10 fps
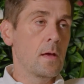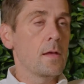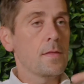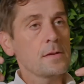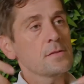
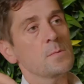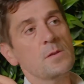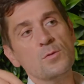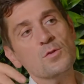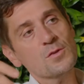That doesn't
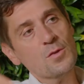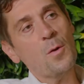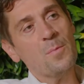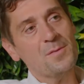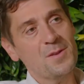mean you
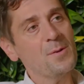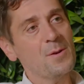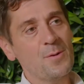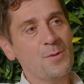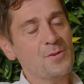stop doing
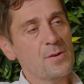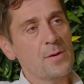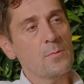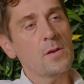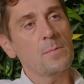what you're
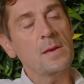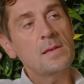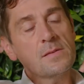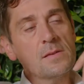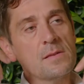doing. What it
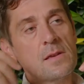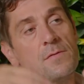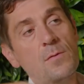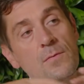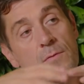means is that
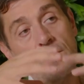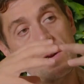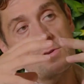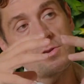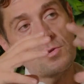if you have a
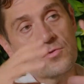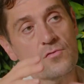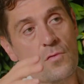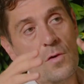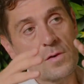really
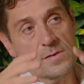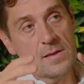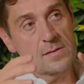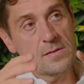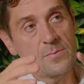strong
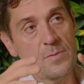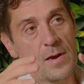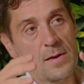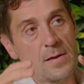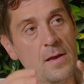sense of
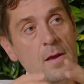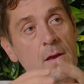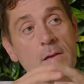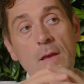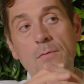brand,
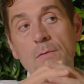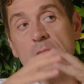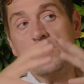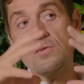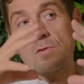you have a really
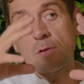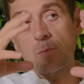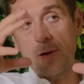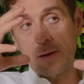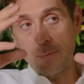strong
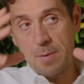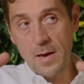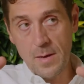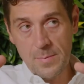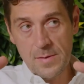brand
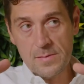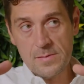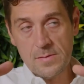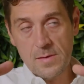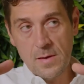
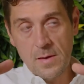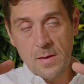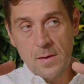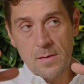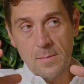purpose,
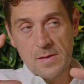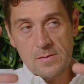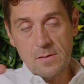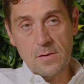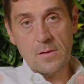it means
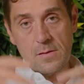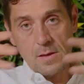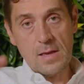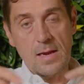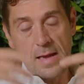that
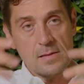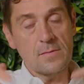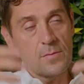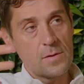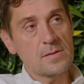the
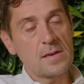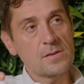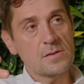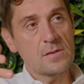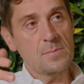collective
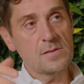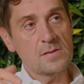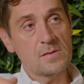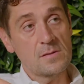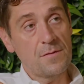orientation of the
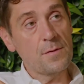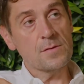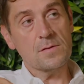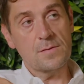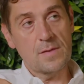business is
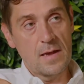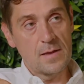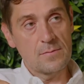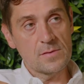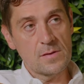focused on that
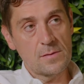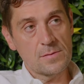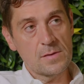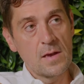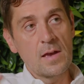end
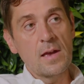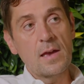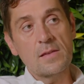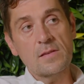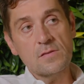result.
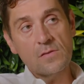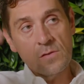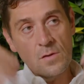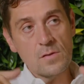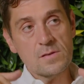It is
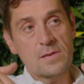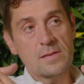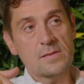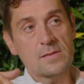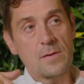not
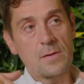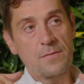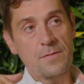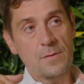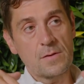necessarily
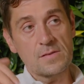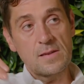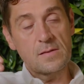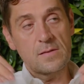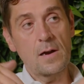focused
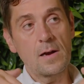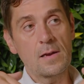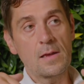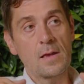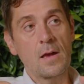
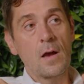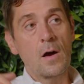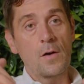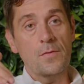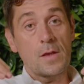entirely
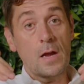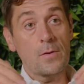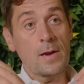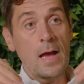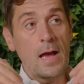on the
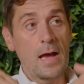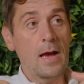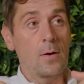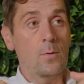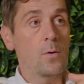current
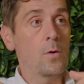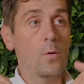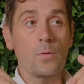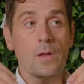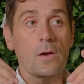how
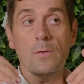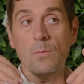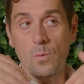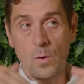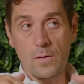or the current
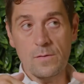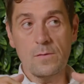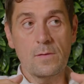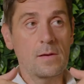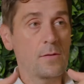what,
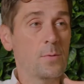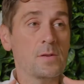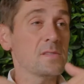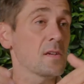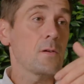in other
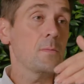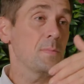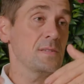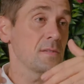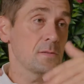words, the current
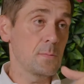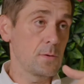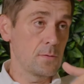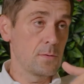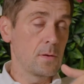business
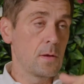model.